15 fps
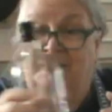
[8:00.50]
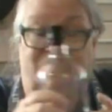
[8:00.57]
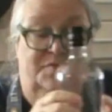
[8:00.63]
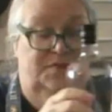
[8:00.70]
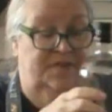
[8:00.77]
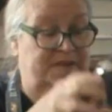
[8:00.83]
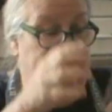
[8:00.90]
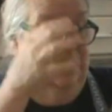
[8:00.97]

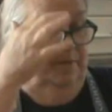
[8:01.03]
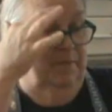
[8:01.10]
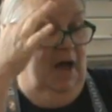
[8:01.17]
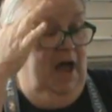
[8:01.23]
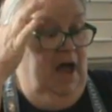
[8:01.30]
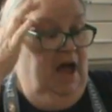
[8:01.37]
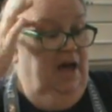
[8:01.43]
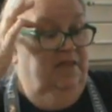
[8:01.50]
For this,
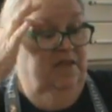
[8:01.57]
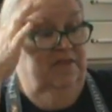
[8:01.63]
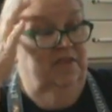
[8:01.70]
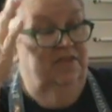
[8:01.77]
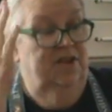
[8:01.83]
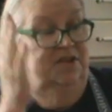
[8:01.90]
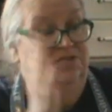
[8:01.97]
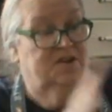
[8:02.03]
this
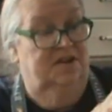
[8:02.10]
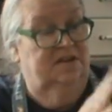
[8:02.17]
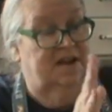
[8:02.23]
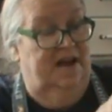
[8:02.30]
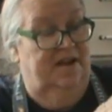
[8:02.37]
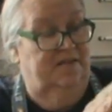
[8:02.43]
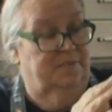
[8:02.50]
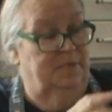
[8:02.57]
is not dark
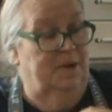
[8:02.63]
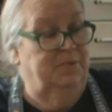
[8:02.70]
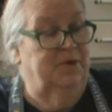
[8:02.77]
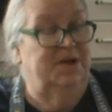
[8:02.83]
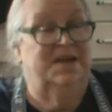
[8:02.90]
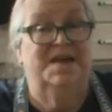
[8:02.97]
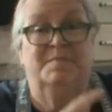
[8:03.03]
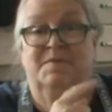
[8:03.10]
glass, but I'm
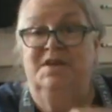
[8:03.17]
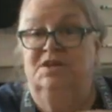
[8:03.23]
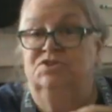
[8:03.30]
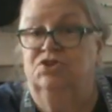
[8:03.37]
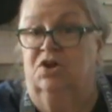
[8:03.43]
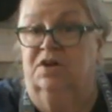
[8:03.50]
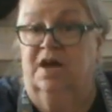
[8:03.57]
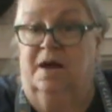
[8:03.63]
gonna keep it in a
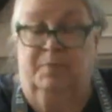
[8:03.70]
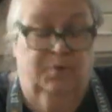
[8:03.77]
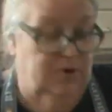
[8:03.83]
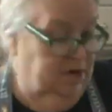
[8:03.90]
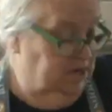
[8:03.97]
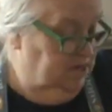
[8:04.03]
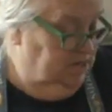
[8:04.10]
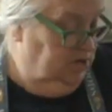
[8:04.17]
dark
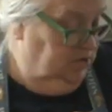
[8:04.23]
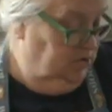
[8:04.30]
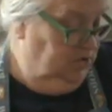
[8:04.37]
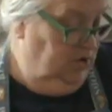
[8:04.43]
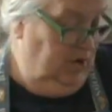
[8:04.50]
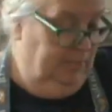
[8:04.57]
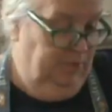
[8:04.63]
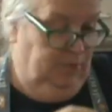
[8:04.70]
cupboard,
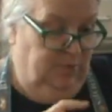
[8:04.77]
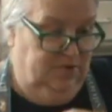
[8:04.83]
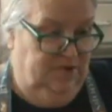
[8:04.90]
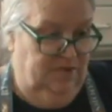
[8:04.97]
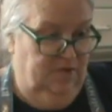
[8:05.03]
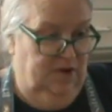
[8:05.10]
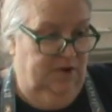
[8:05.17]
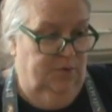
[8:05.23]
which
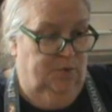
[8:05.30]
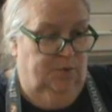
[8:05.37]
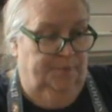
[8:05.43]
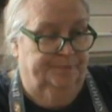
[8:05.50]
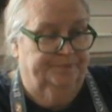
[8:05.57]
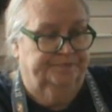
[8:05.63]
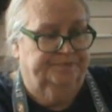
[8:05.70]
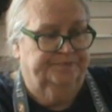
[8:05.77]
is very
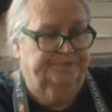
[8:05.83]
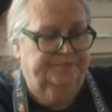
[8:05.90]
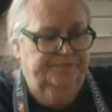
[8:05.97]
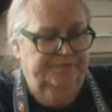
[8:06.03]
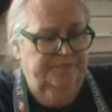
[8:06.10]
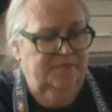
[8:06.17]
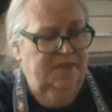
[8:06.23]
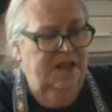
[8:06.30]
cool.
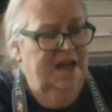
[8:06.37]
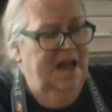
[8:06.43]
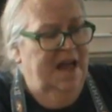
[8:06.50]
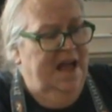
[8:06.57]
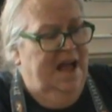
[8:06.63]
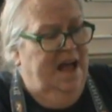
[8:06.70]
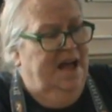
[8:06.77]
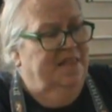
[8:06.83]

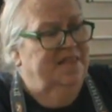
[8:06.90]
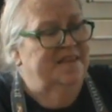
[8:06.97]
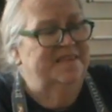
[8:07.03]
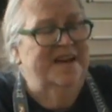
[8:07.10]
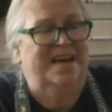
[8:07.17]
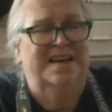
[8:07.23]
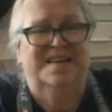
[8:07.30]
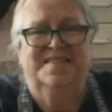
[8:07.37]

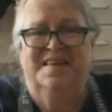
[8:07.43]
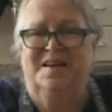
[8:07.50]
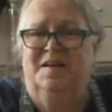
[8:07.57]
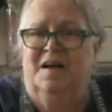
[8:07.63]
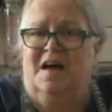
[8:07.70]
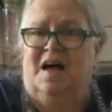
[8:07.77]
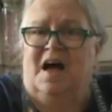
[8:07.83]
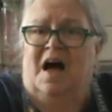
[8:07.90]
This had, I
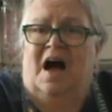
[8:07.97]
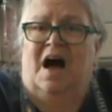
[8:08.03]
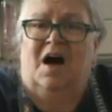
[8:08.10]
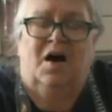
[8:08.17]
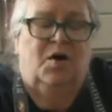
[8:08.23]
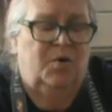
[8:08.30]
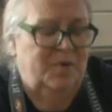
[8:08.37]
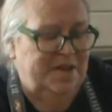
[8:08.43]
think,
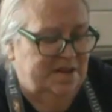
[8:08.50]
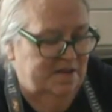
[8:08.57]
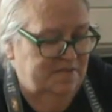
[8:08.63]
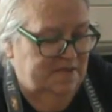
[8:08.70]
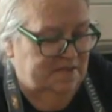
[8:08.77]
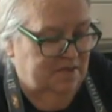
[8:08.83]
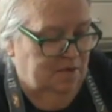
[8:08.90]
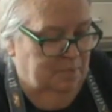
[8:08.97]
we love
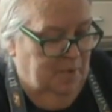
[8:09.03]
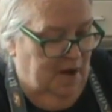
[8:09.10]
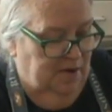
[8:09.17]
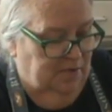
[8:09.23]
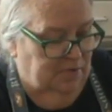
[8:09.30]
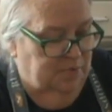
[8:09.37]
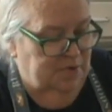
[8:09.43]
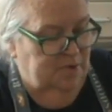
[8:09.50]
these little
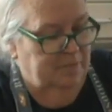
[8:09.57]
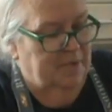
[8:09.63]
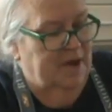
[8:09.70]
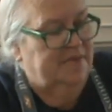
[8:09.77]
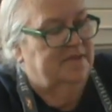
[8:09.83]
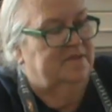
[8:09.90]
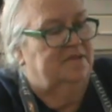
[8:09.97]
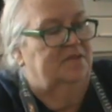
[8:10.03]
bottles. We don't
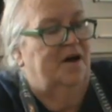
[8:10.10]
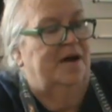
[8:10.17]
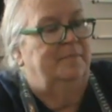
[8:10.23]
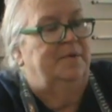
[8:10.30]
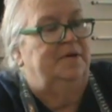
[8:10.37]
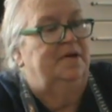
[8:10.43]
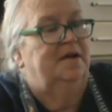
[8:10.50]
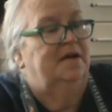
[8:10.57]
buy this a
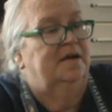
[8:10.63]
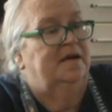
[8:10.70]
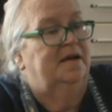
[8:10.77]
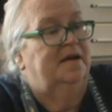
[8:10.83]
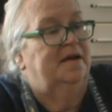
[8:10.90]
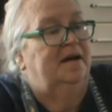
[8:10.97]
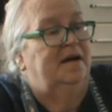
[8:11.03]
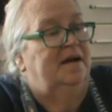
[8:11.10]
lot, but
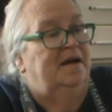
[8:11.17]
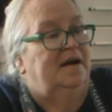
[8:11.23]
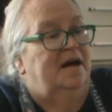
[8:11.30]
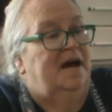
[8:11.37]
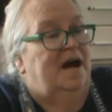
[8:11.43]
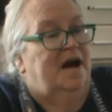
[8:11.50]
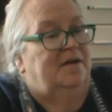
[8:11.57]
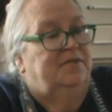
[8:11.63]

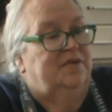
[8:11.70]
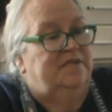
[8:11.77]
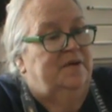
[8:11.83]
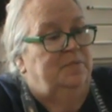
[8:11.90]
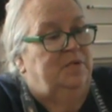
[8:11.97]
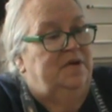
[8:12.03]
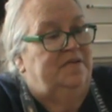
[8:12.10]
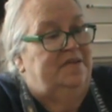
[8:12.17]
for
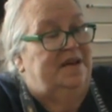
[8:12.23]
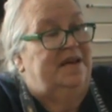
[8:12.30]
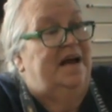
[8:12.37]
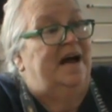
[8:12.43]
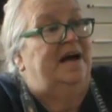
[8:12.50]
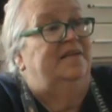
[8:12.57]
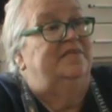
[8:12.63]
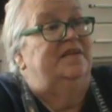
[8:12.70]
some reason I
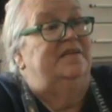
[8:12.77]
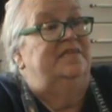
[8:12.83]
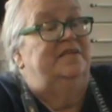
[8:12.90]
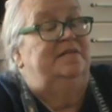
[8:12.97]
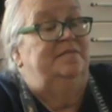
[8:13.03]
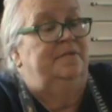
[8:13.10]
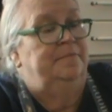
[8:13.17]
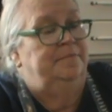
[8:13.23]
had this,
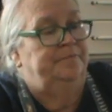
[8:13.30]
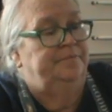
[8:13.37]
and